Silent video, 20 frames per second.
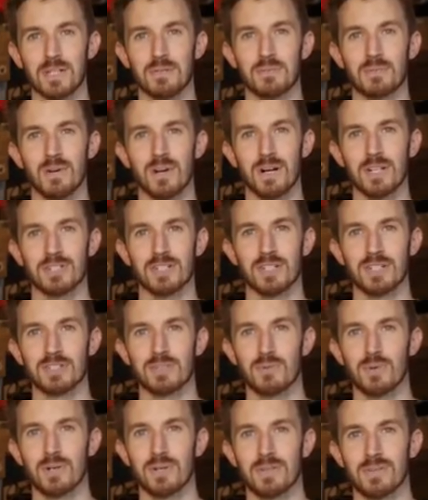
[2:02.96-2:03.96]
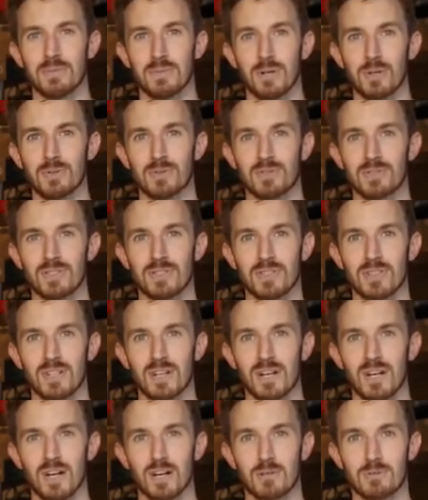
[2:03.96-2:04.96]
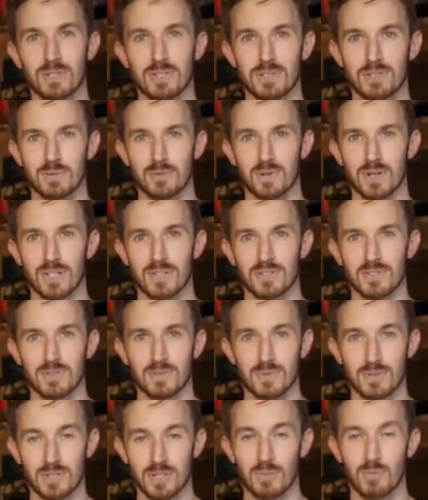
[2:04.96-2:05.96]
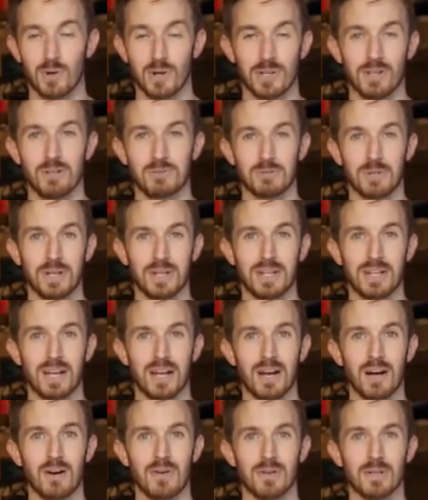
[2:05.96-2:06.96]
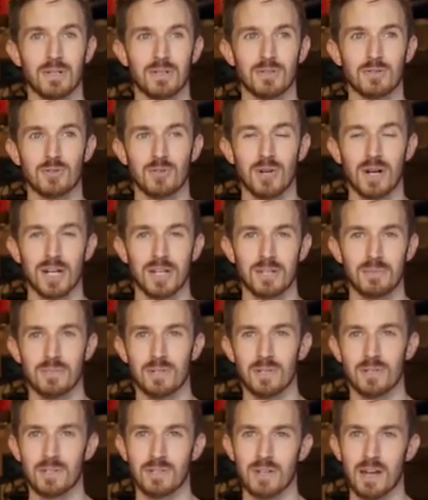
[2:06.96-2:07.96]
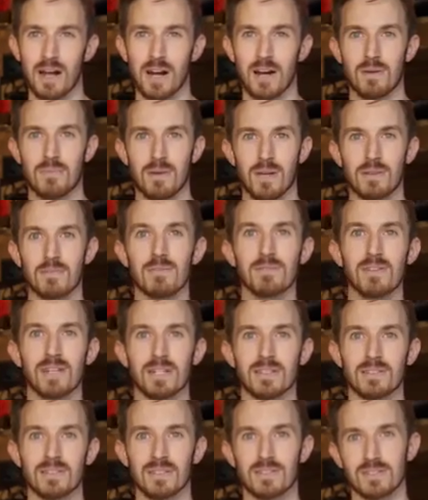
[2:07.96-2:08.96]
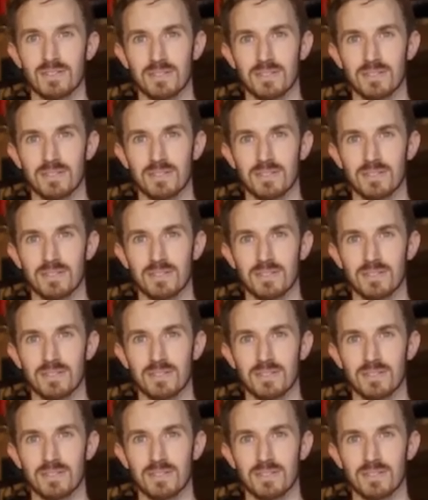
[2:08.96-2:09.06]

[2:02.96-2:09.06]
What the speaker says: related projects, and one of the most recent ones, which I'm working on right now, is trying to build an Iron Man flight